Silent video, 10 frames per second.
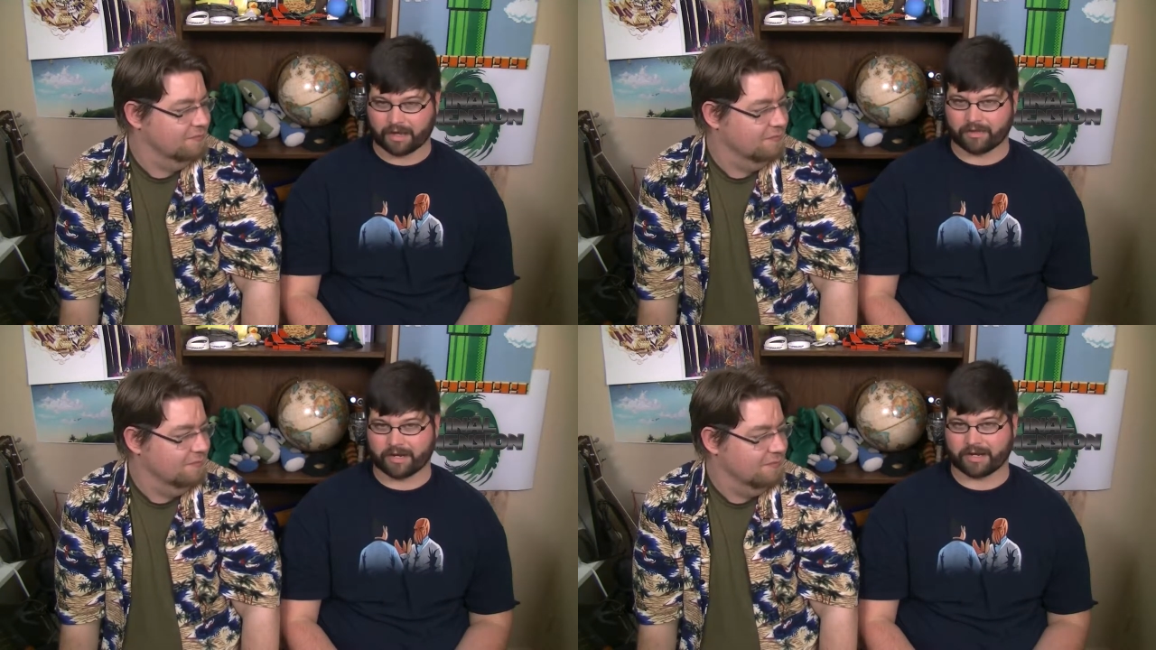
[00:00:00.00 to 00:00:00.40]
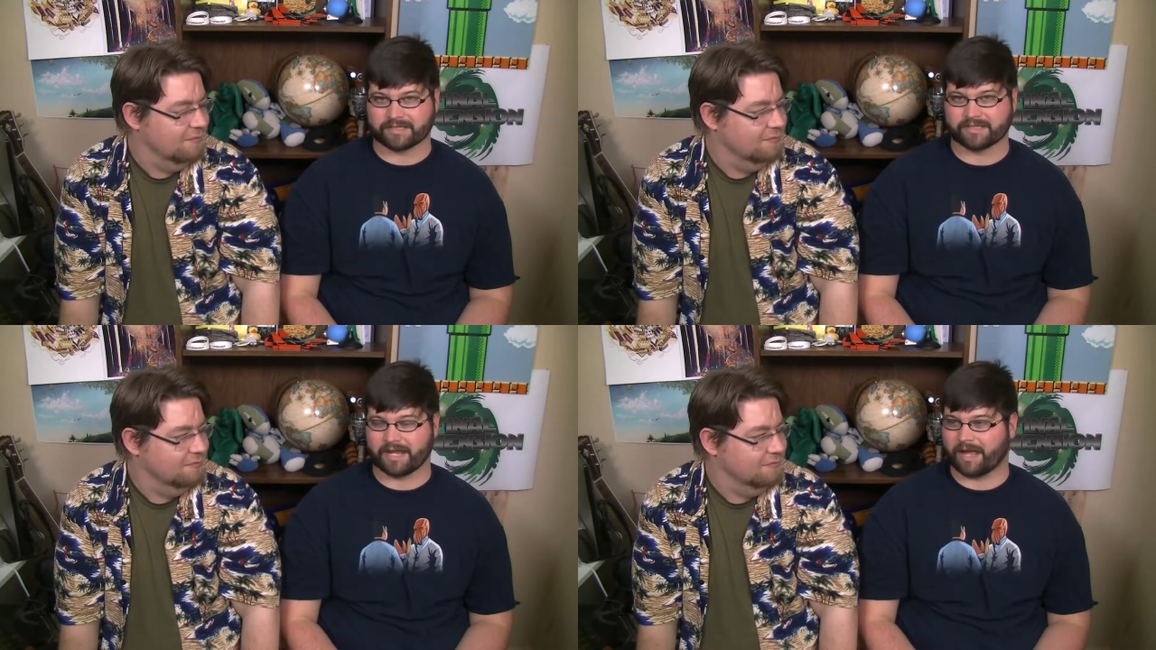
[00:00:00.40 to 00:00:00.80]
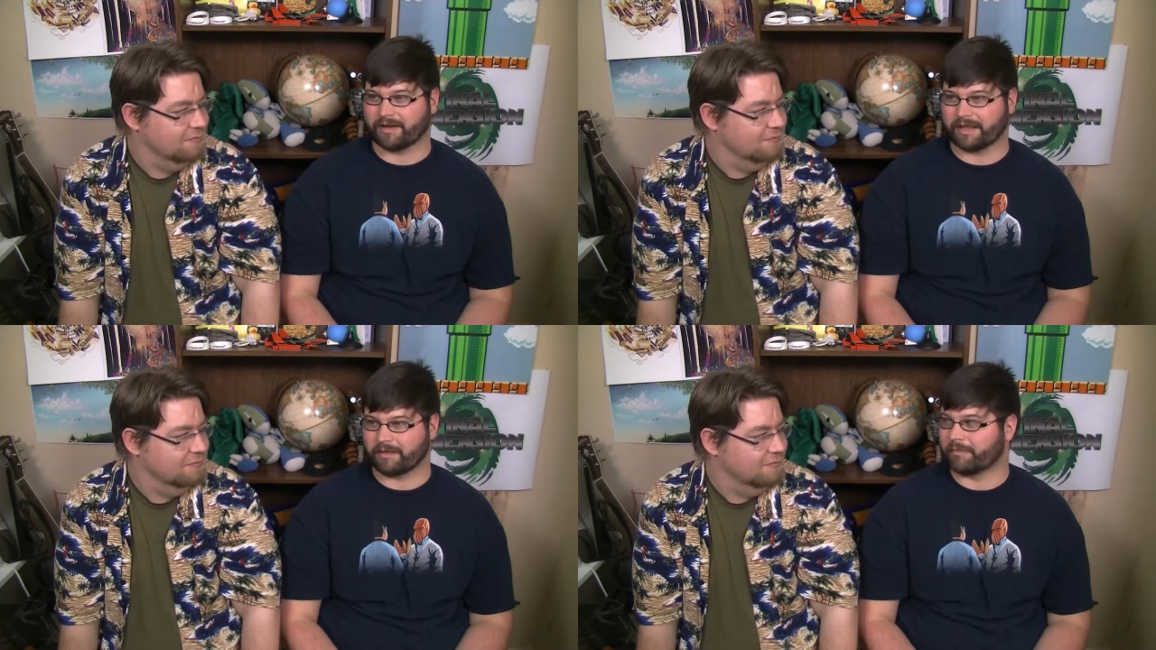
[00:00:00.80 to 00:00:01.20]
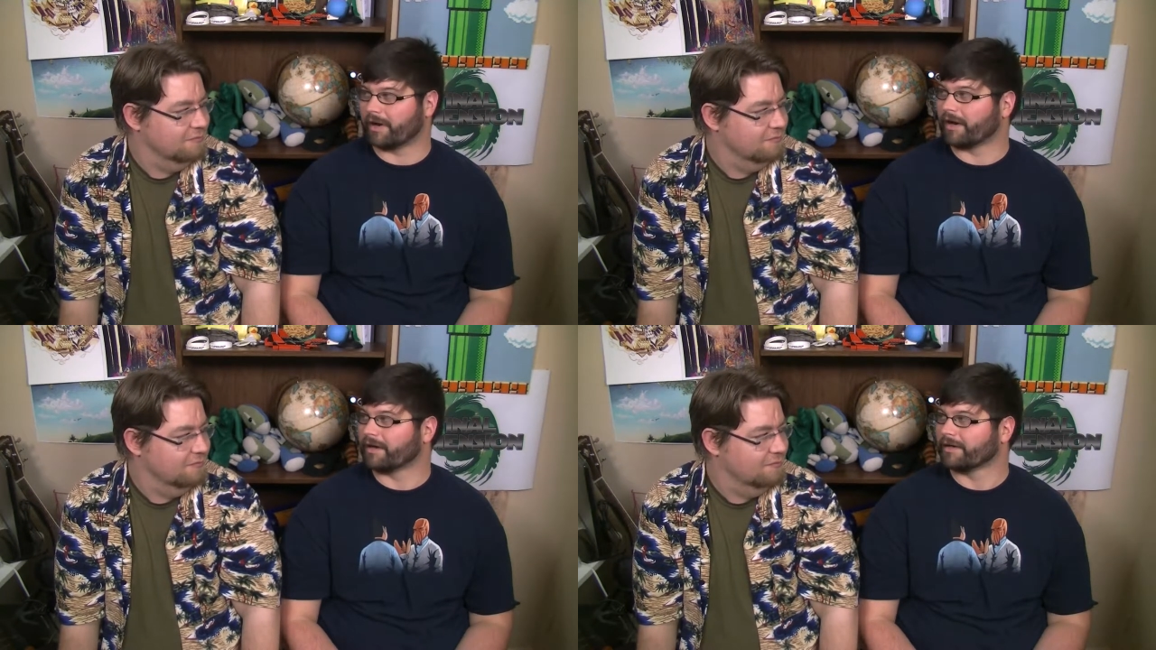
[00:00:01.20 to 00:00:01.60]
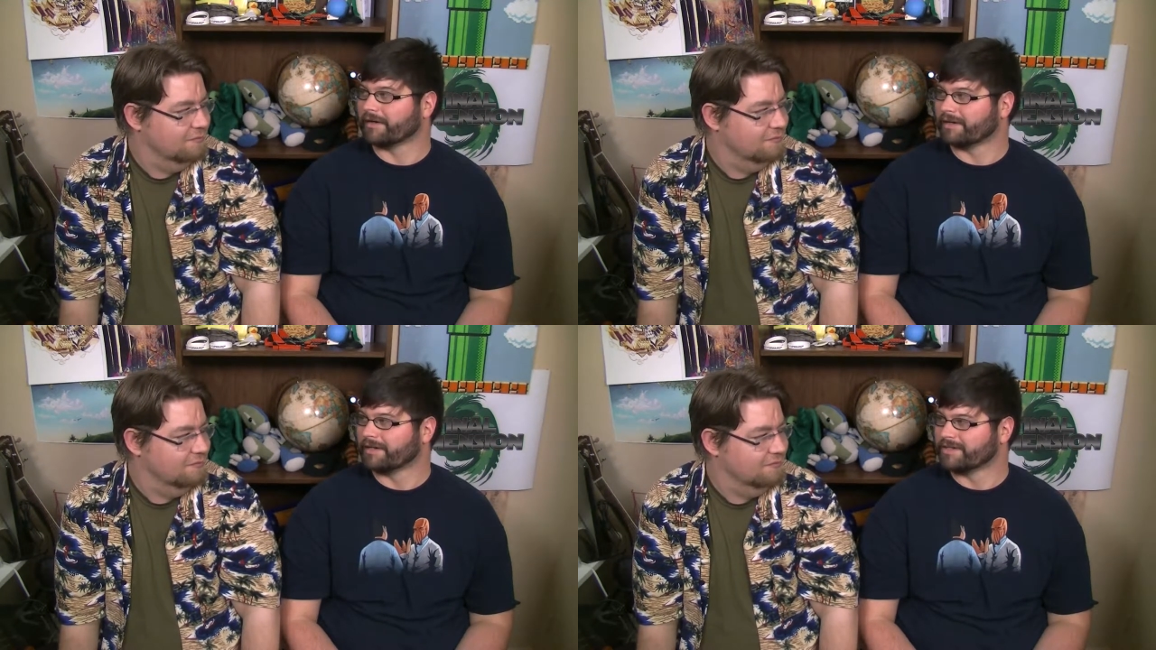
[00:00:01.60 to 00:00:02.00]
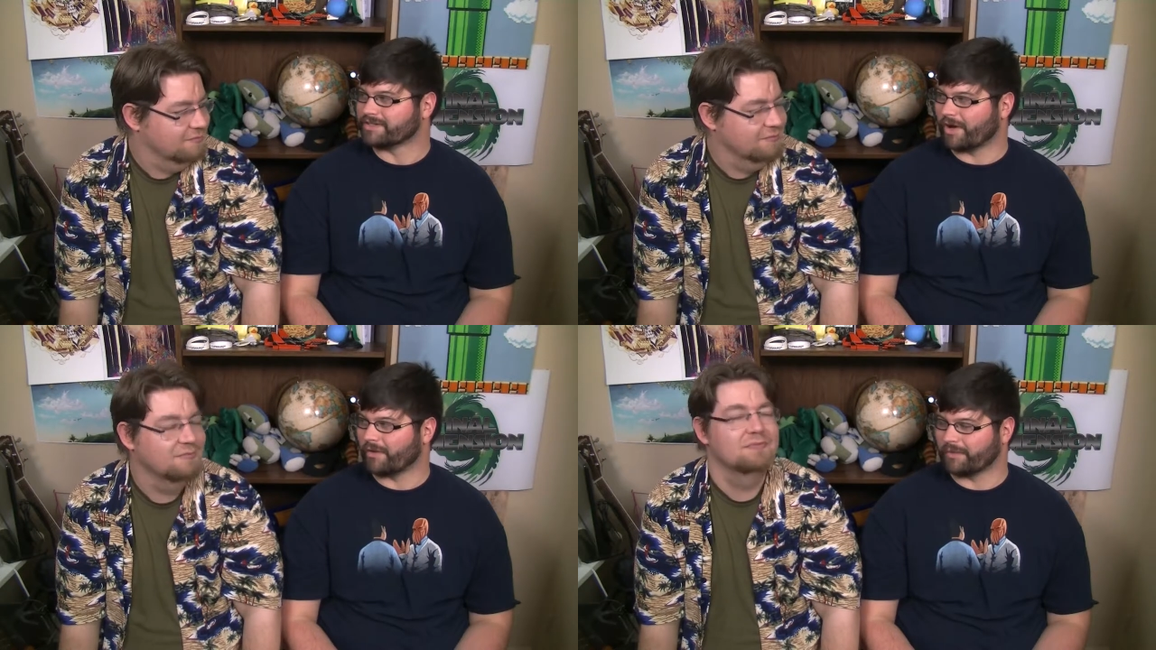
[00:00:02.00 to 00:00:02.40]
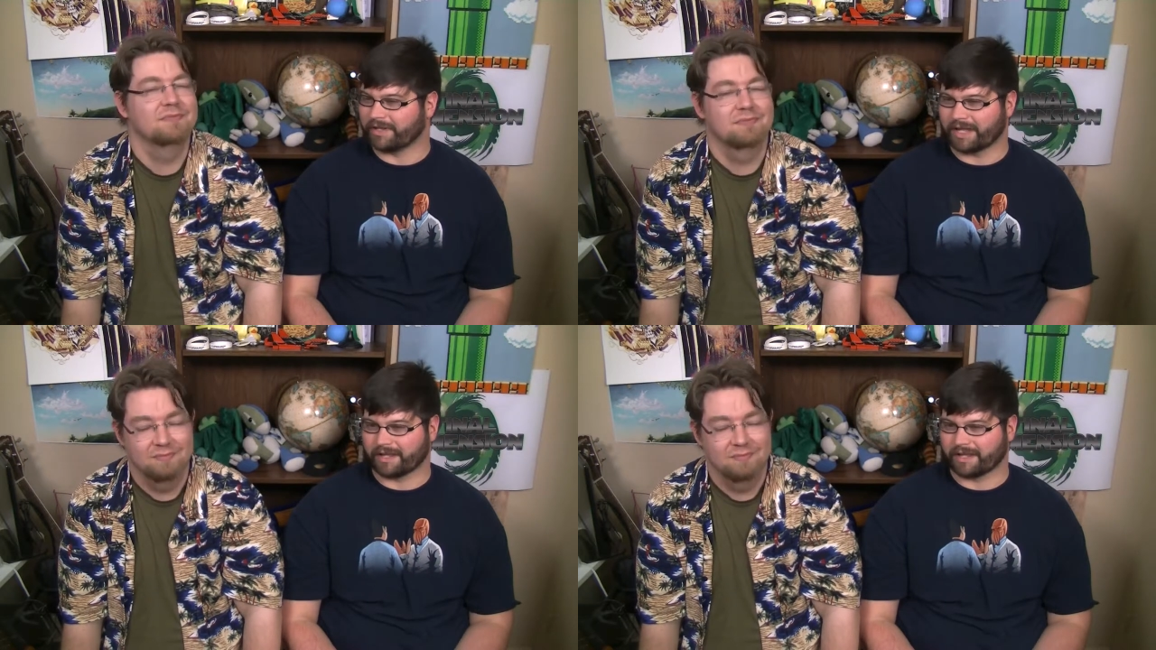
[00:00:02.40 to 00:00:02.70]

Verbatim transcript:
Speaker 1: and then I stand at the bar. So really,